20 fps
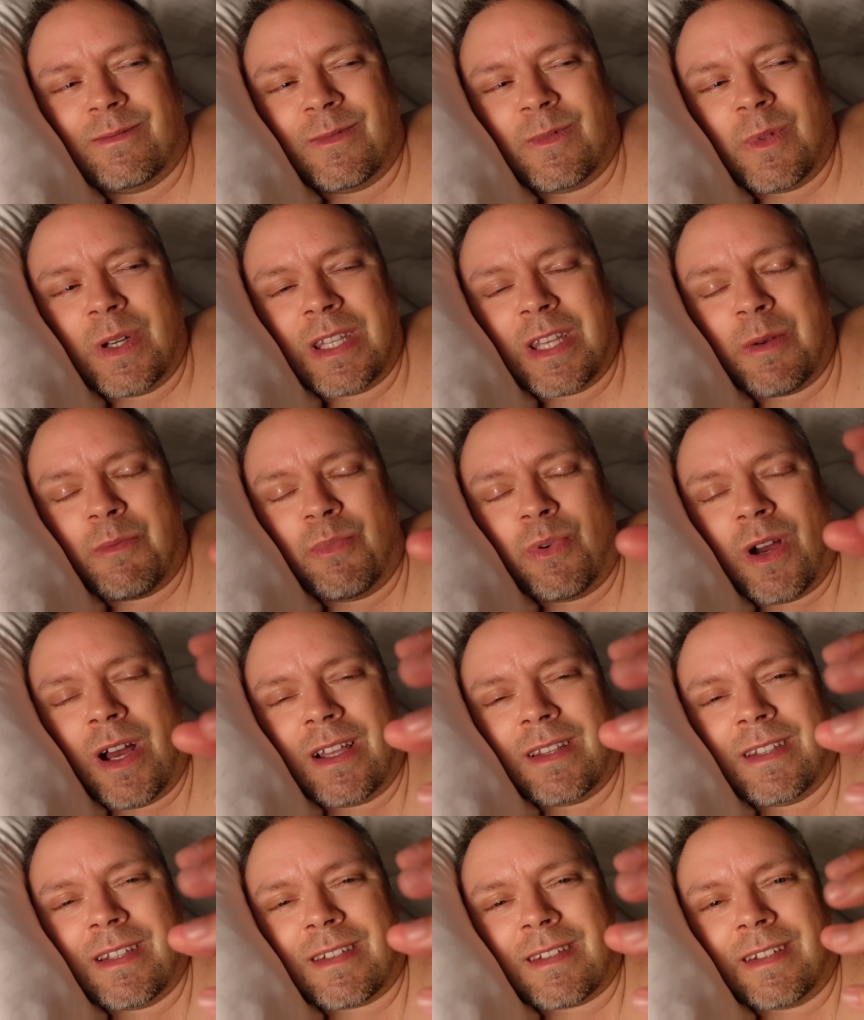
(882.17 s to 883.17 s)
when they
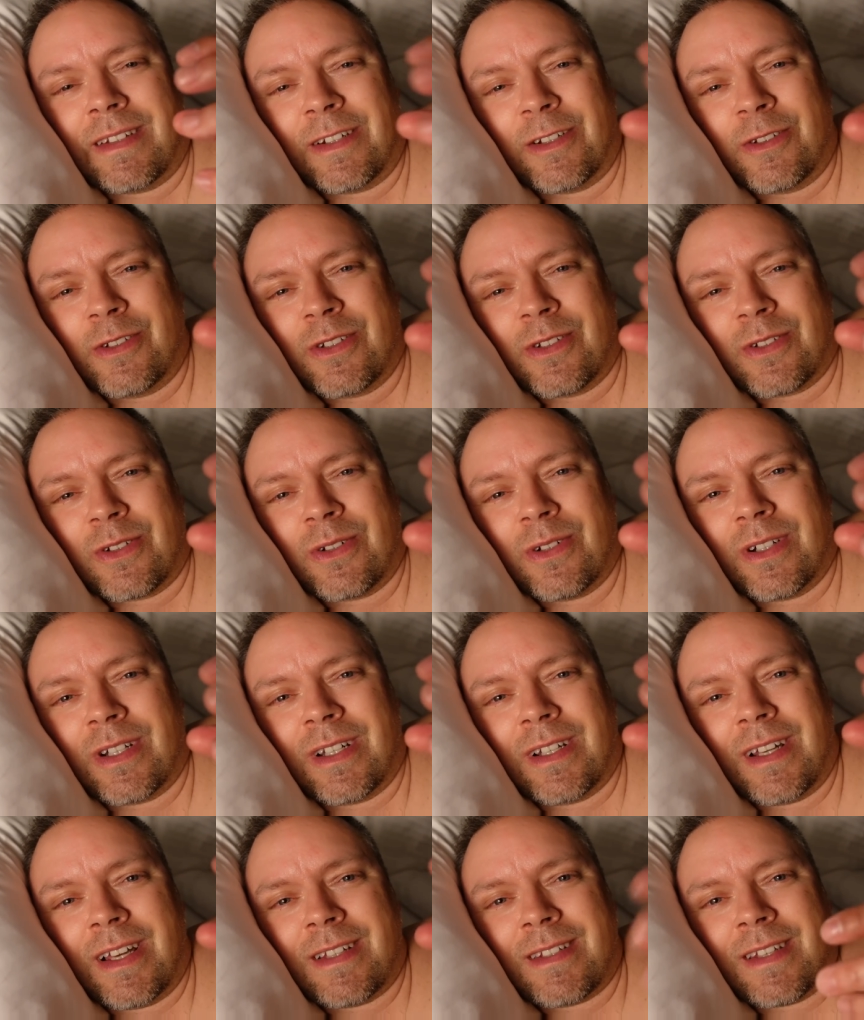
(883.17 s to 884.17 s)
brought this little dessert,
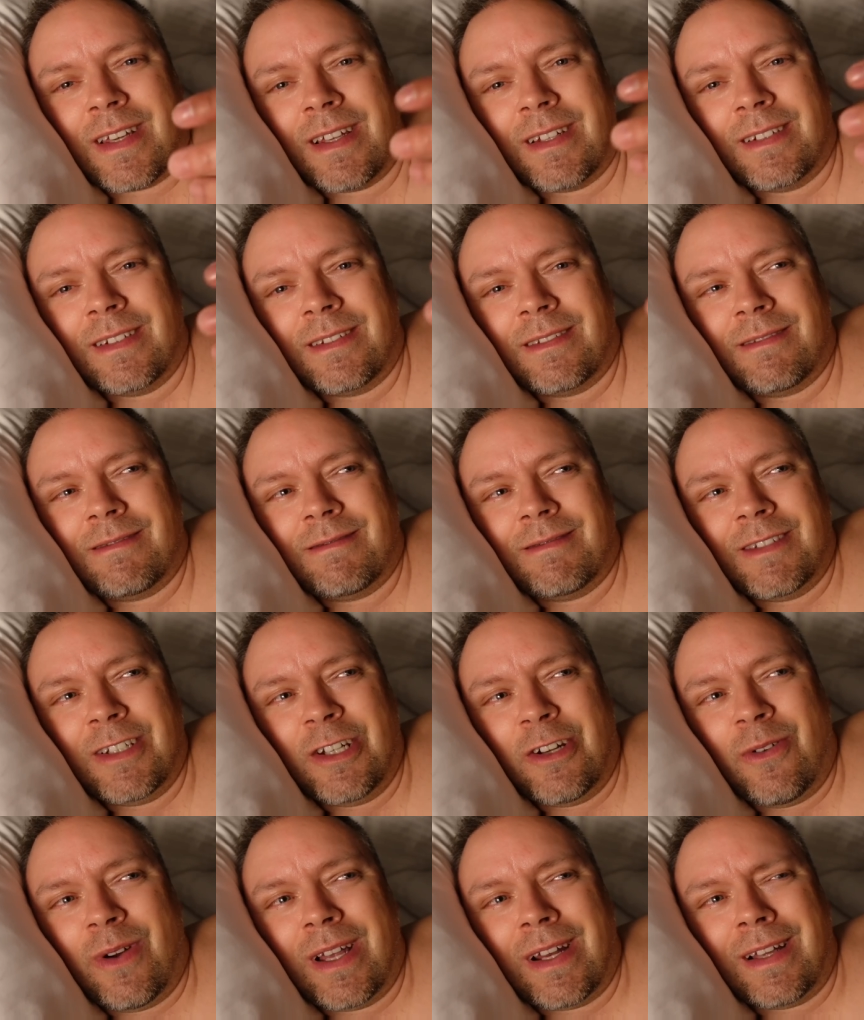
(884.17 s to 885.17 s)
I said, you
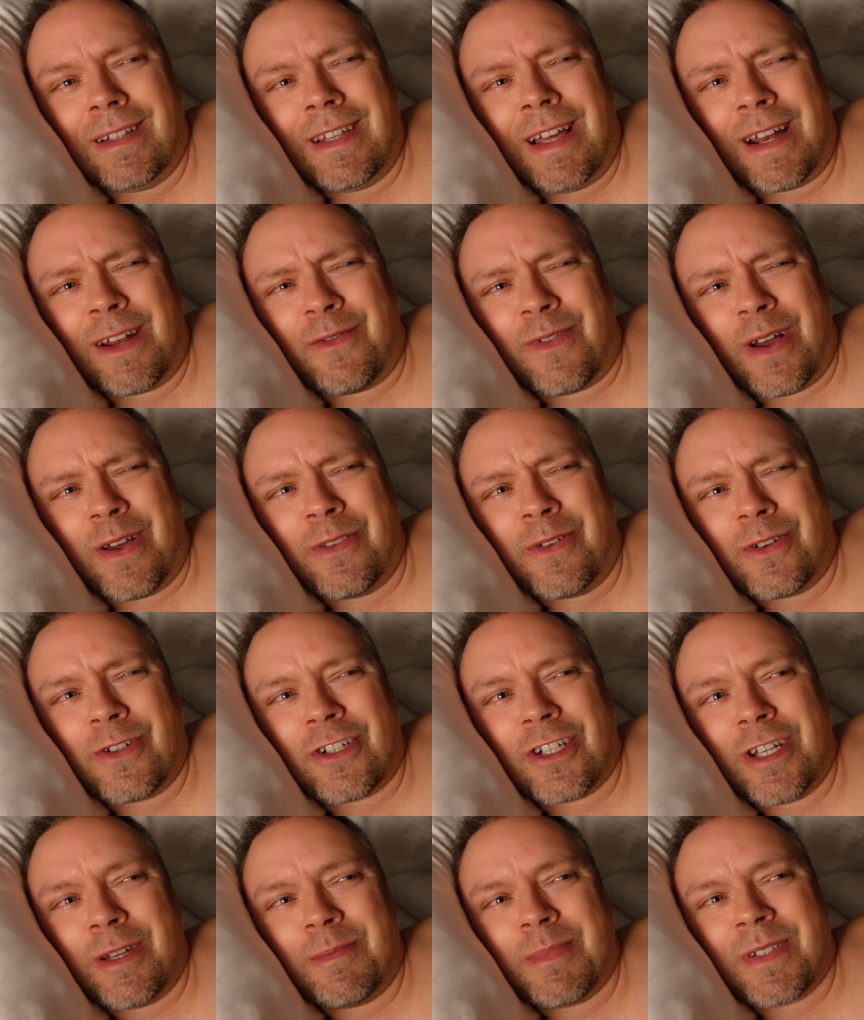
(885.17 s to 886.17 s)
know, on a lot of other
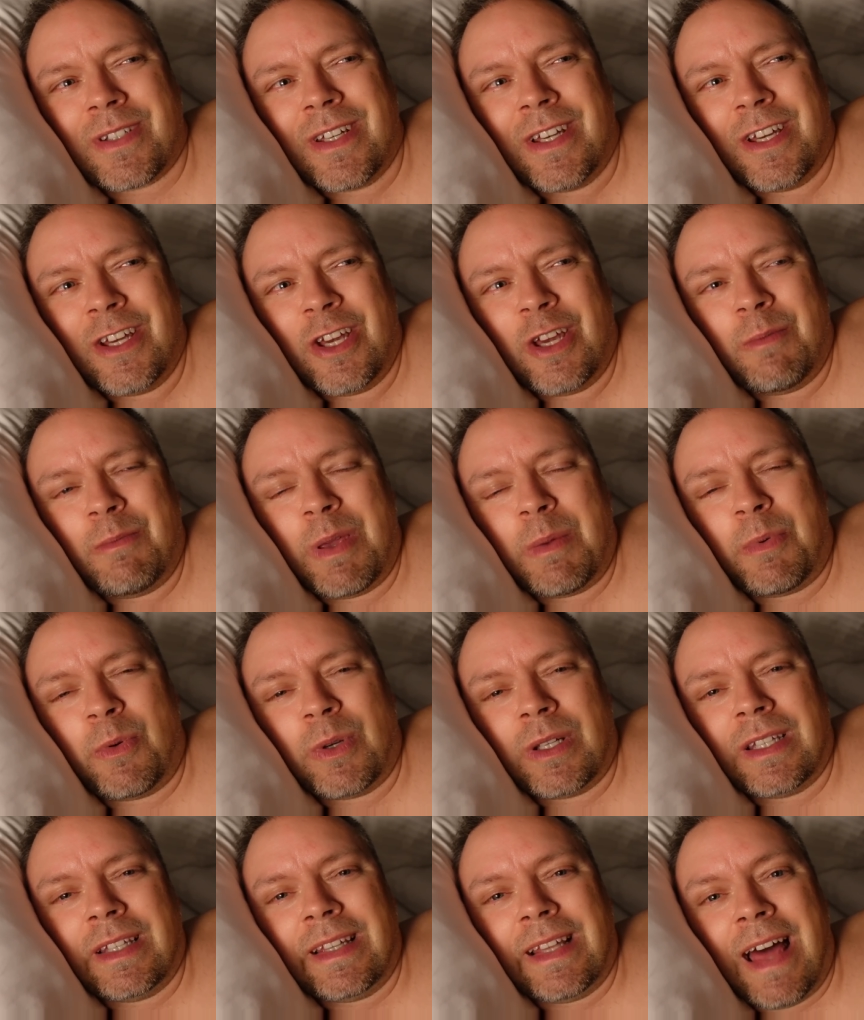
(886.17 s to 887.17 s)
ships, people
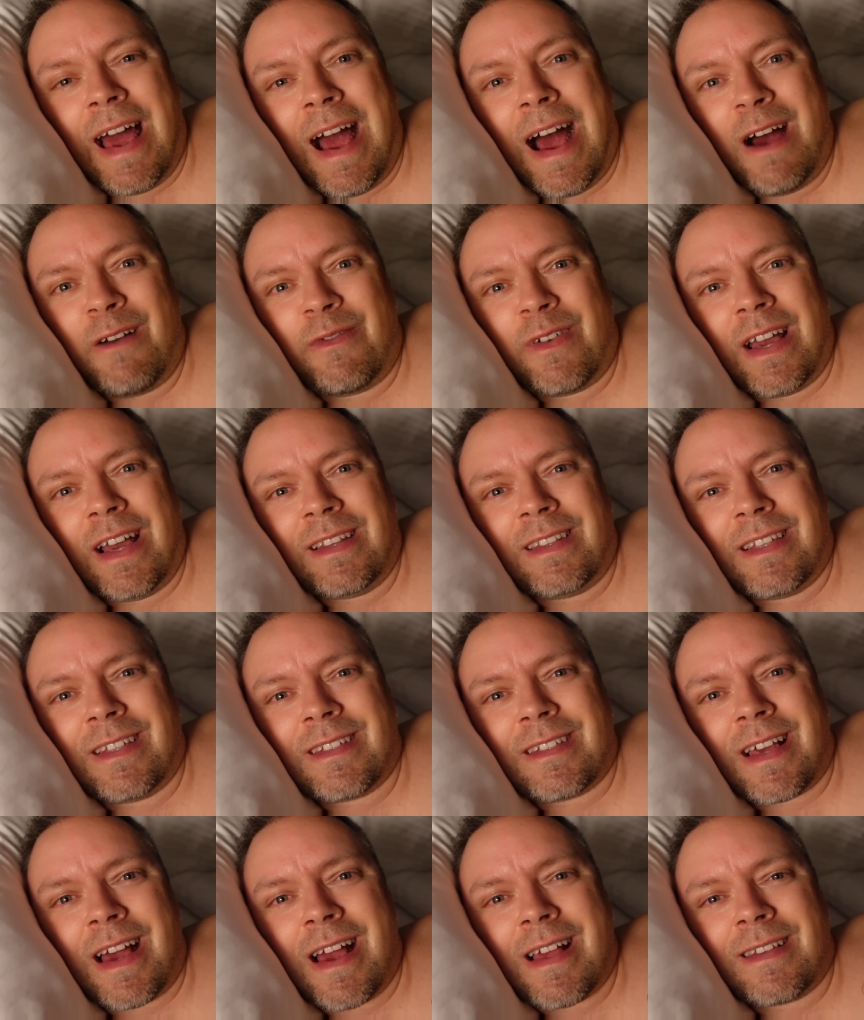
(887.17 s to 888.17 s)
would laugh at the
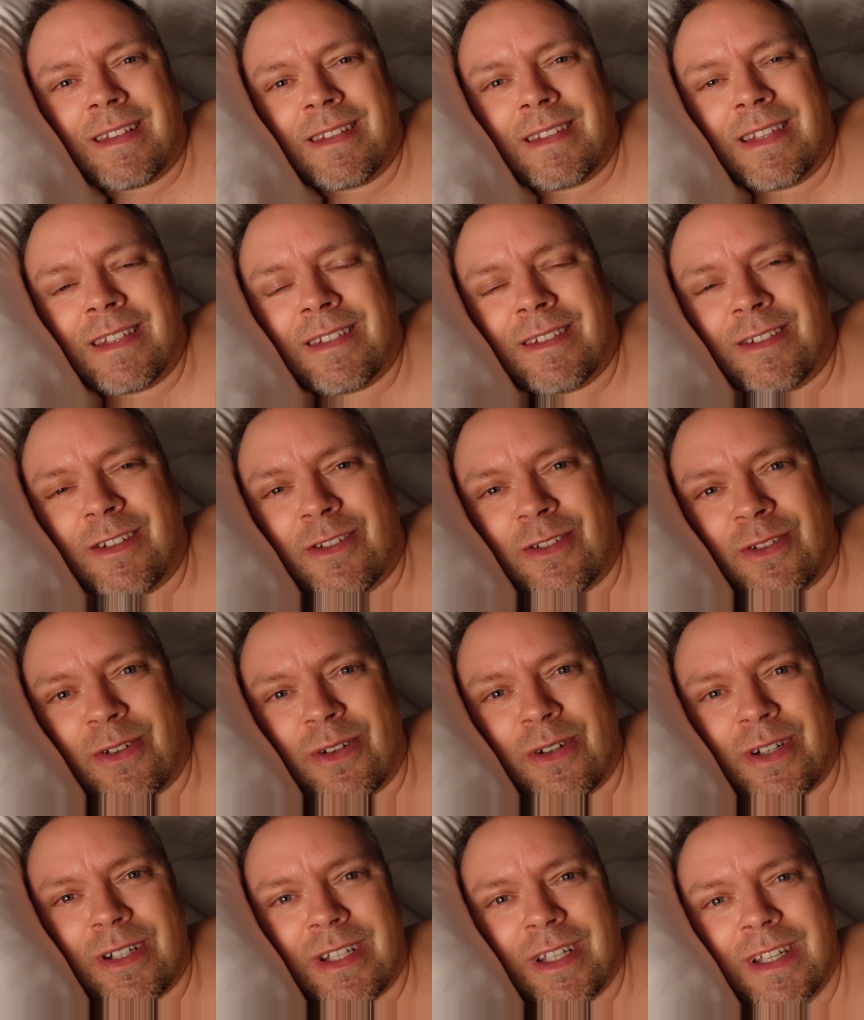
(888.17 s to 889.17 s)
size of this
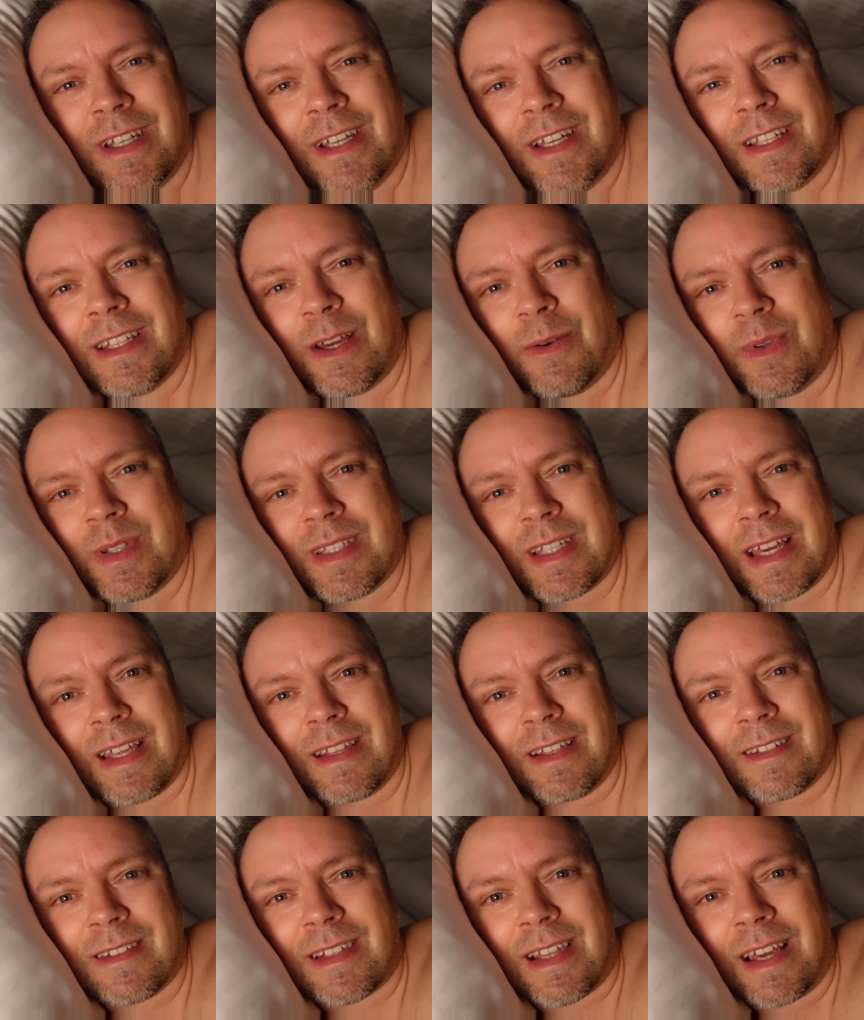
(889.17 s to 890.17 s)
dessert. They would say
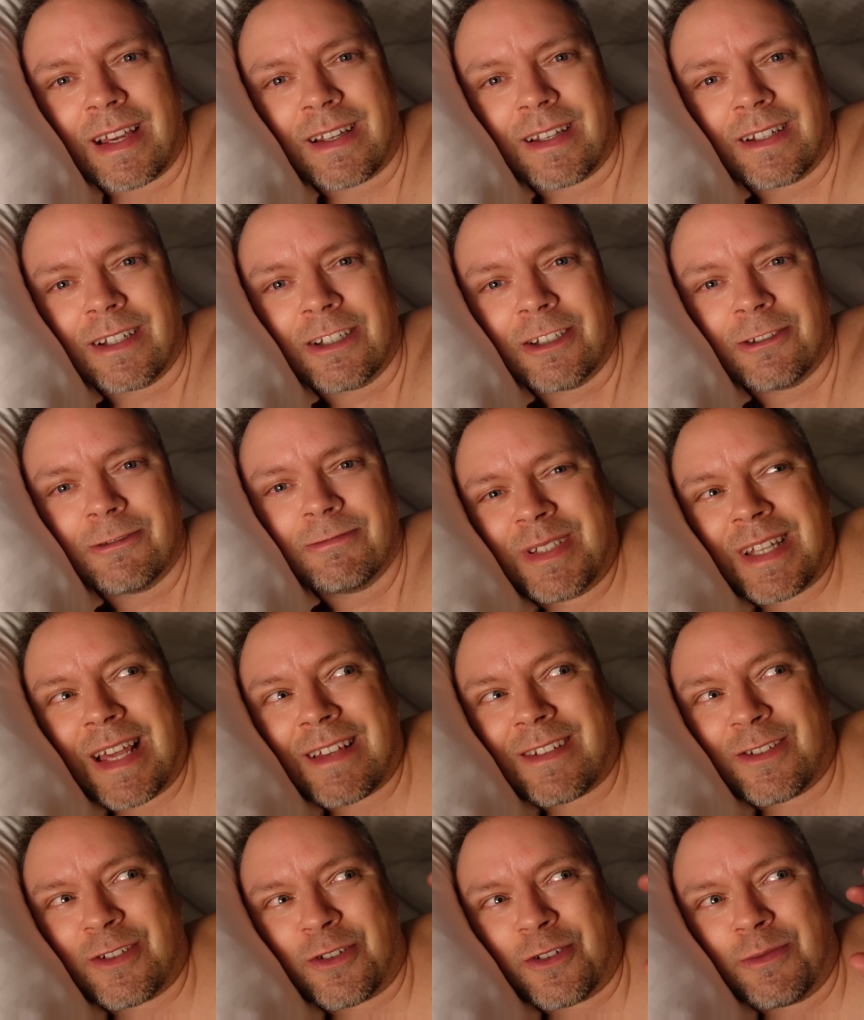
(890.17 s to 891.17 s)
it's like a
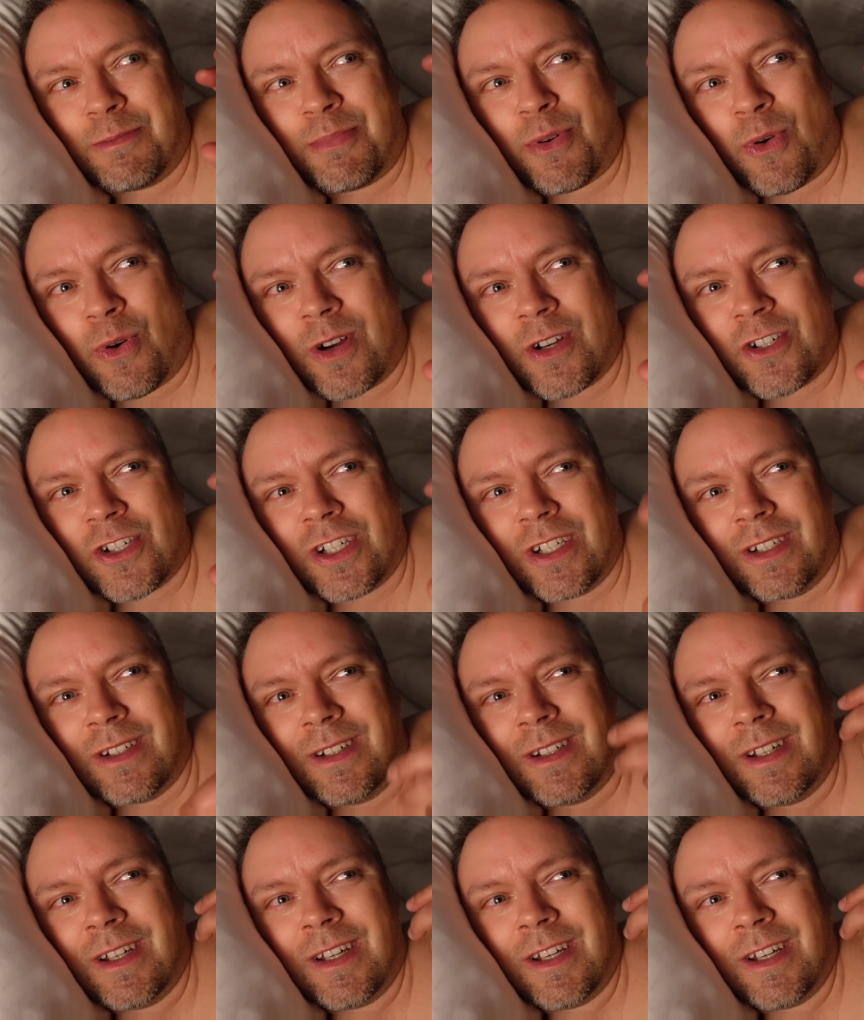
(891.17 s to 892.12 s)
tester portion.